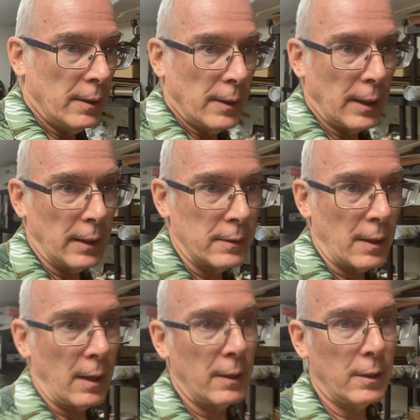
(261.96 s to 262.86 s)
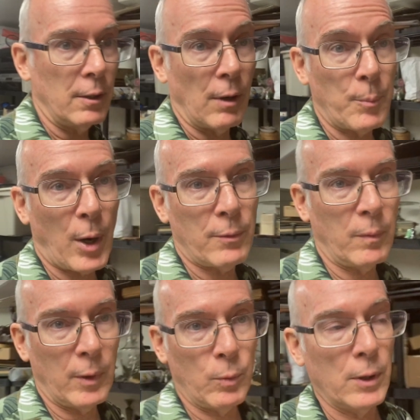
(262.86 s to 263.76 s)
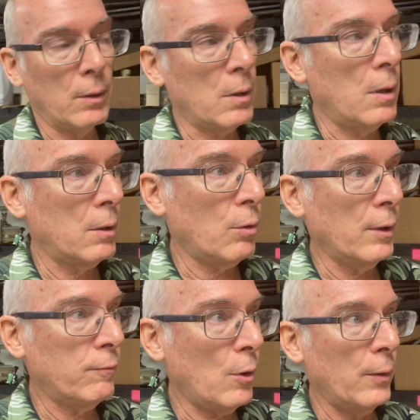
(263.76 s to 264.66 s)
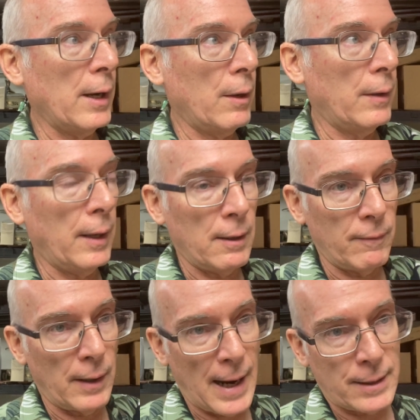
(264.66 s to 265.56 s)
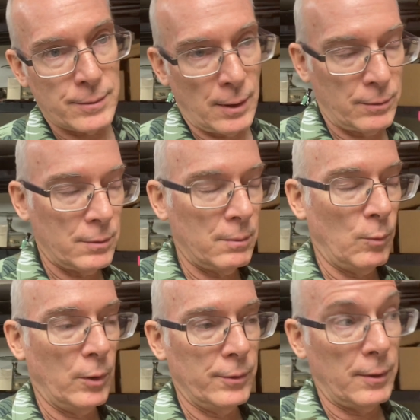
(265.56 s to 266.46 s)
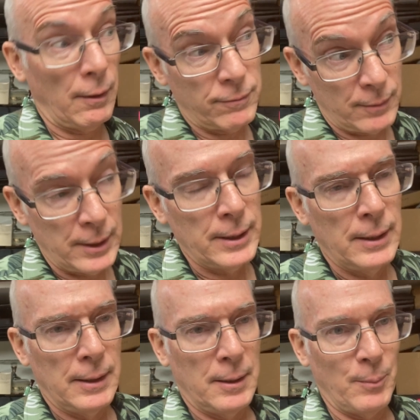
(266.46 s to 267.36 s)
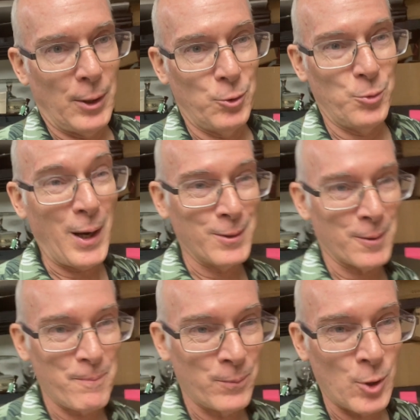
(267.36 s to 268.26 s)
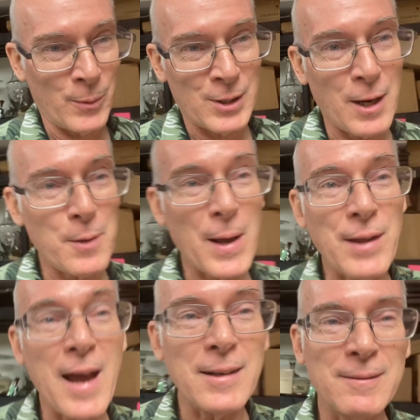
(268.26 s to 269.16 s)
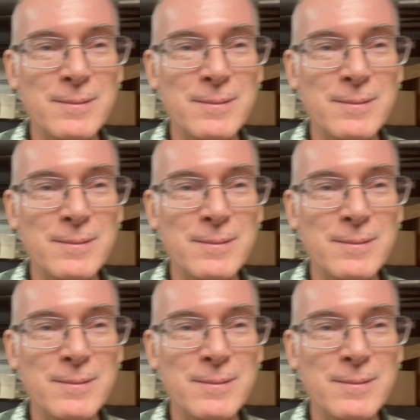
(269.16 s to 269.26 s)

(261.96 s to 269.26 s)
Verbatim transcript: And, uh, you know, I probably will going forward now that I have access to more stuff in my new space. So I'm excited about that.